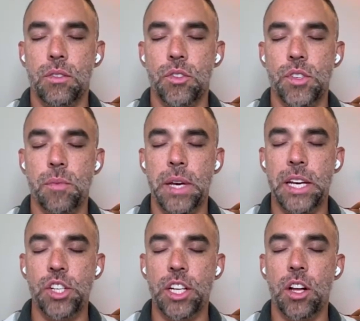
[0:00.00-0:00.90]
just
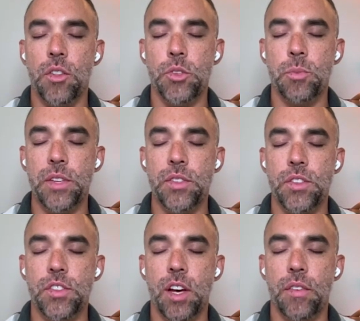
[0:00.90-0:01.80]
imagining all those
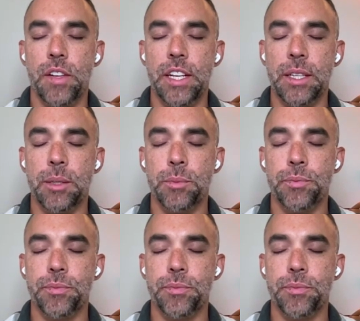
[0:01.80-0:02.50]
muscles softening.